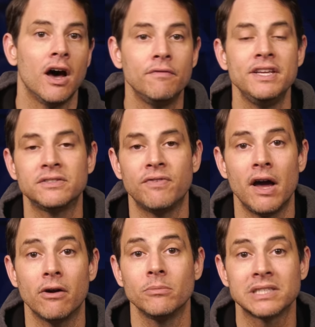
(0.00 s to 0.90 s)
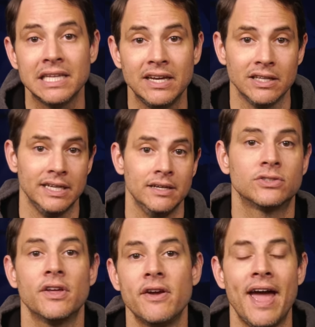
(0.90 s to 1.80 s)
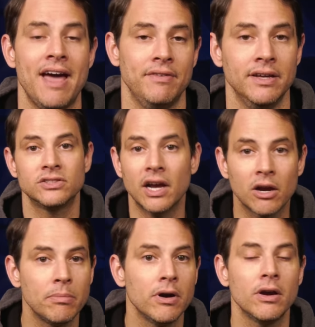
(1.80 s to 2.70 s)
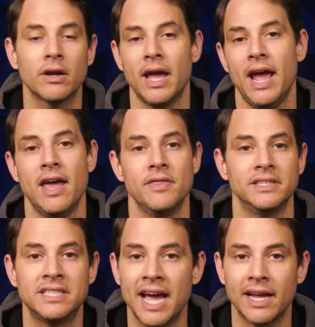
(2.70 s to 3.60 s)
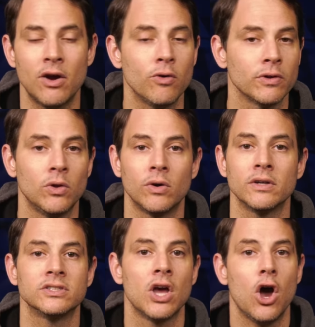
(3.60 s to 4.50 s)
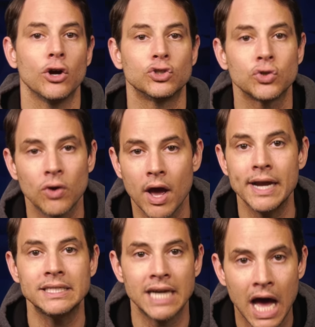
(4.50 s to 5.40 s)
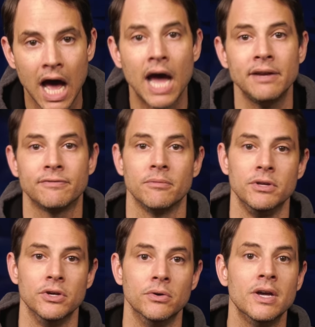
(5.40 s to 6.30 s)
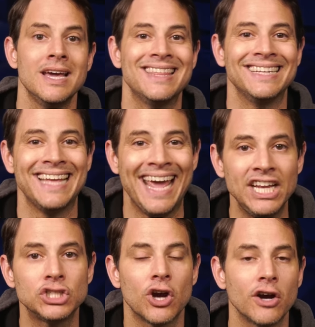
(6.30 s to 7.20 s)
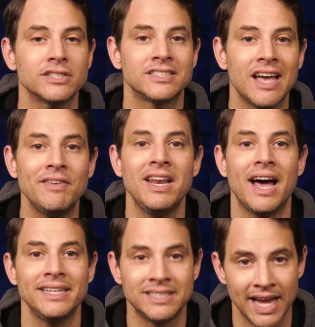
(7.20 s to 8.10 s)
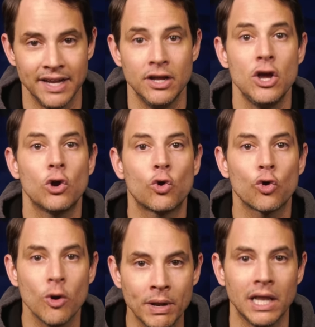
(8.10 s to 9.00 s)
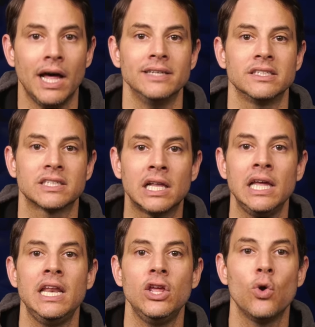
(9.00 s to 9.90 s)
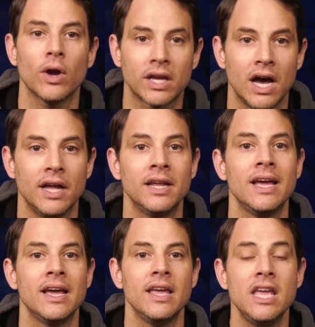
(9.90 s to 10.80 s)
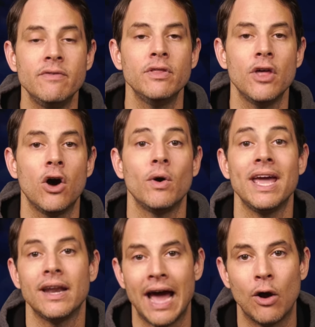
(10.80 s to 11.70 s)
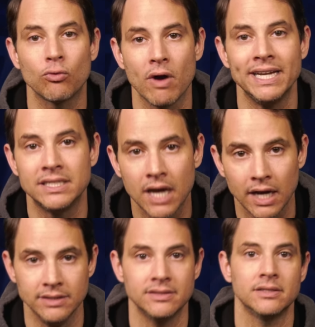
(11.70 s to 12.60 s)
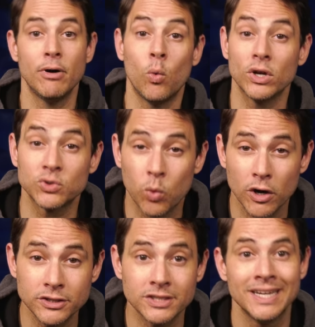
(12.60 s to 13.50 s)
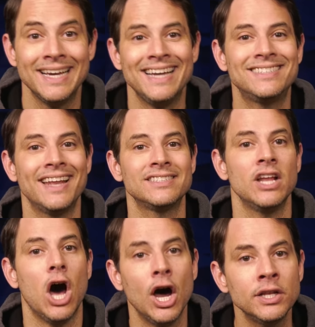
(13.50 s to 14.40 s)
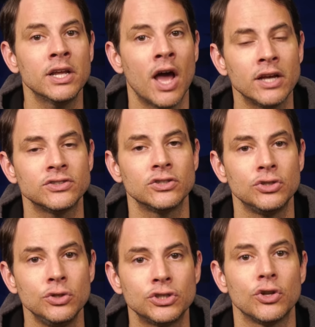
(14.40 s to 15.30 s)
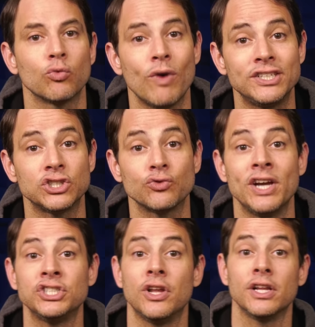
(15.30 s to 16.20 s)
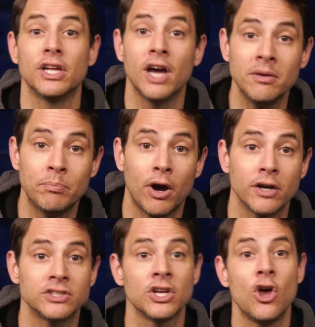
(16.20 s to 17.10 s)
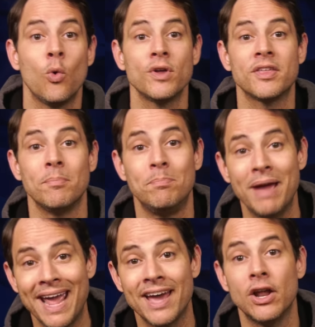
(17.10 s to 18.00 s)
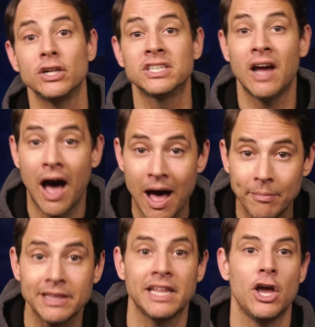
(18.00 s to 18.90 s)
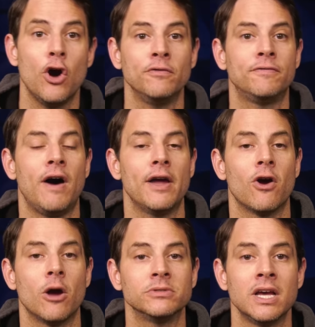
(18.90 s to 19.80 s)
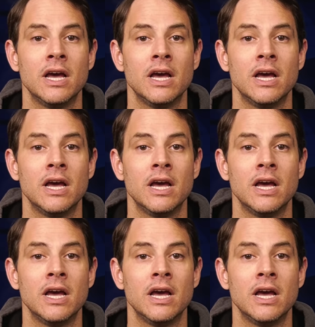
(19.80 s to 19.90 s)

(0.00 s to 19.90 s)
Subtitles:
of these firearms legally. So there you have it. Zuckerberg and the tech overlords are trying to hide from you that HR 7910 criminalizes cleaning your gun, even though it outright does. But what's worse is that it's an unconstitutional registration on gun parts with a ban on commonly owned firearms